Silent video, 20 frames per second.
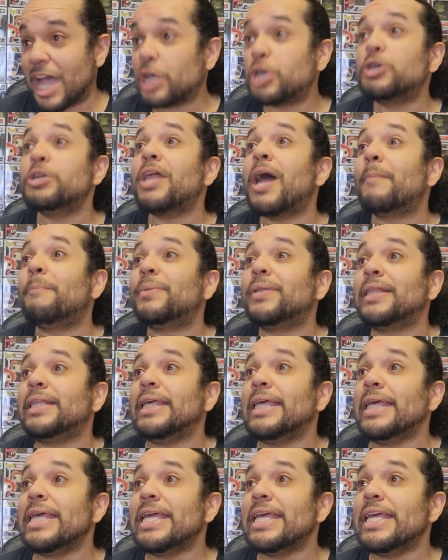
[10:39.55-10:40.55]
I could not
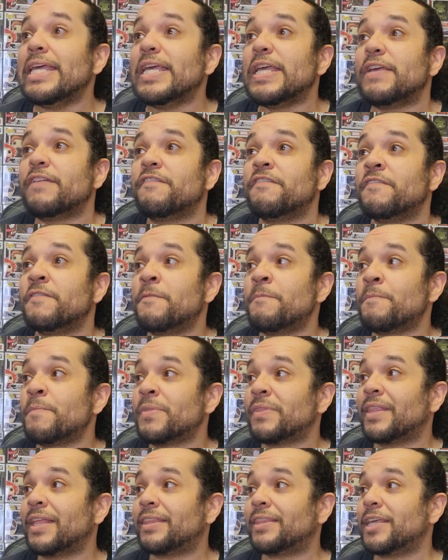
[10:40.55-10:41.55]
believe
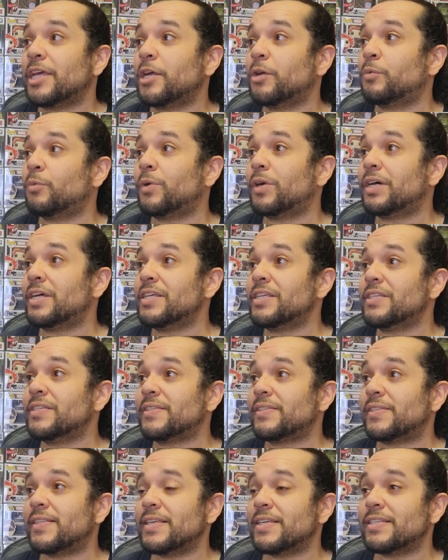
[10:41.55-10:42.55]
that there
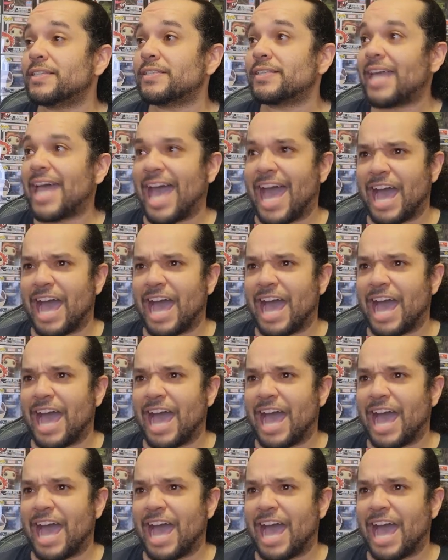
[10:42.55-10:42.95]
was this